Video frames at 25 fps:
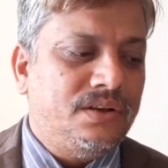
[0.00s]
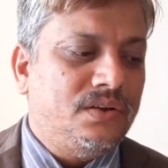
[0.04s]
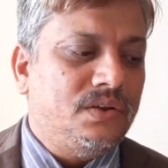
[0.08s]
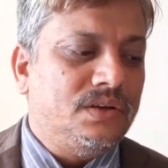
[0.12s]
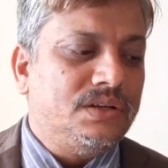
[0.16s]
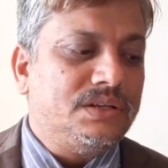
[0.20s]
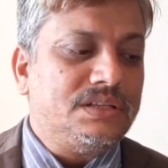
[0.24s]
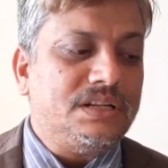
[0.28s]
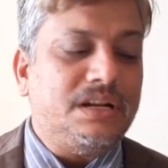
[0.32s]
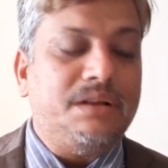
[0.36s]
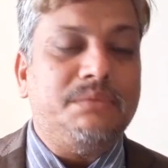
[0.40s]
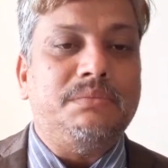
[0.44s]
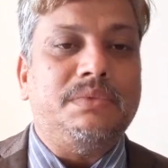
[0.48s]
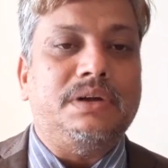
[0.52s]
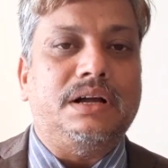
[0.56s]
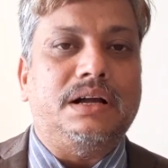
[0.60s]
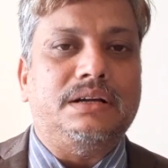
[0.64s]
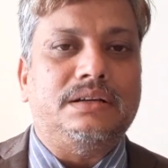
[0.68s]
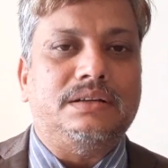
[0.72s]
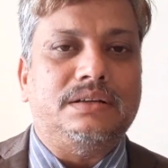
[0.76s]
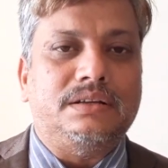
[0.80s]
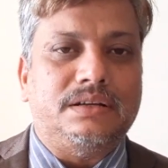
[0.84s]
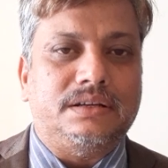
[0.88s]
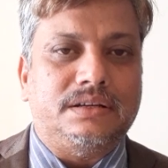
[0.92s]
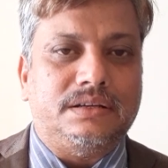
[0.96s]
Scrum
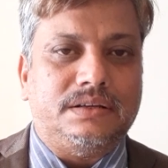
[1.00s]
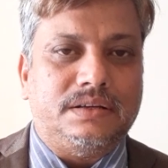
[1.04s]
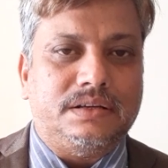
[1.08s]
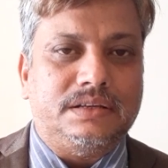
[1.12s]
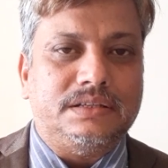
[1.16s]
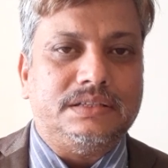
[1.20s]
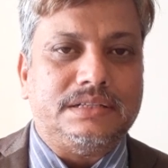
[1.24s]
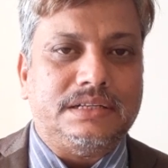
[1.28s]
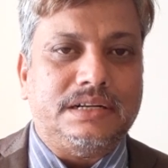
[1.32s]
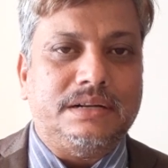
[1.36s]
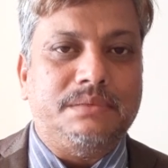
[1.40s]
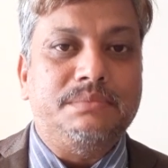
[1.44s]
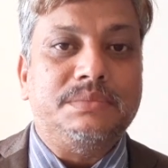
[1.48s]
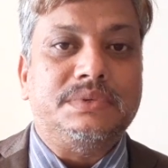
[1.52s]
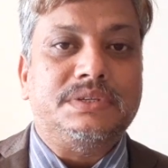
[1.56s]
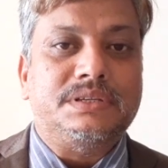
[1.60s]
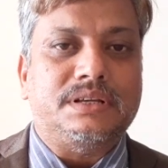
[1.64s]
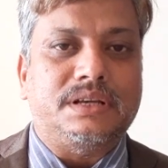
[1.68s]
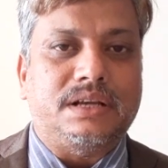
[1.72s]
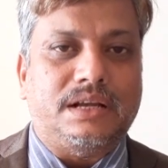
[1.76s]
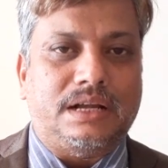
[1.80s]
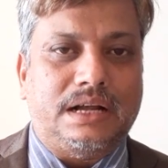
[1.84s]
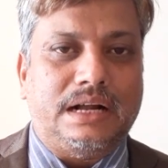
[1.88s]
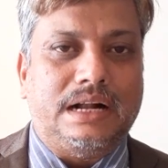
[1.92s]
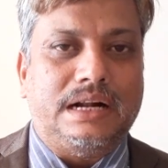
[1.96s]
Scrum's
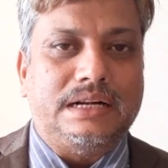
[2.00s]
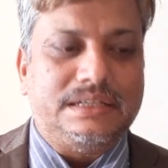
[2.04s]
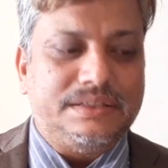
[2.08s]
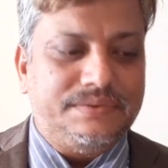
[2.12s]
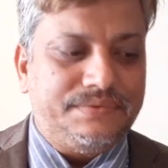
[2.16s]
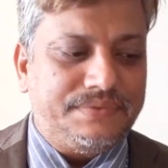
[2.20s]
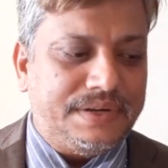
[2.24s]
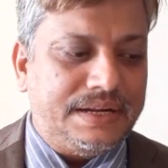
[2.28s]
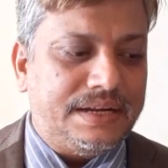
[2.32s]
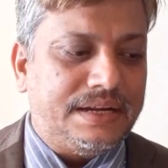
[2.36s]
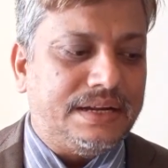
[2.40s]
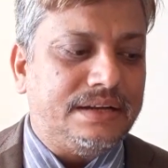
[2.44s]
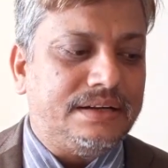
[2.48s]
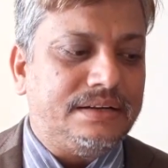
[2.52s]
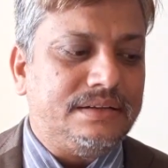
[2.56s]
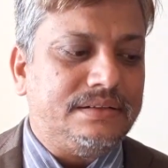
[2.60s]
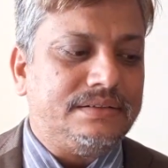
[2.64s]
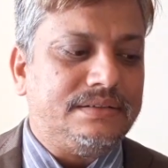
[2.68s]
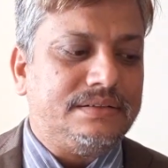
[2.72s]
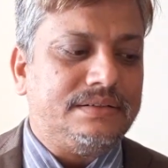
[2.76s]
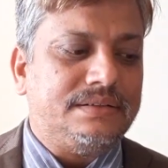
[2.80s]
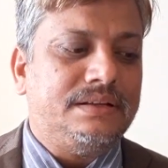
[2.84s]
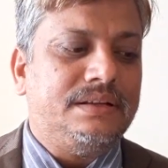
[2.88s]
artifacts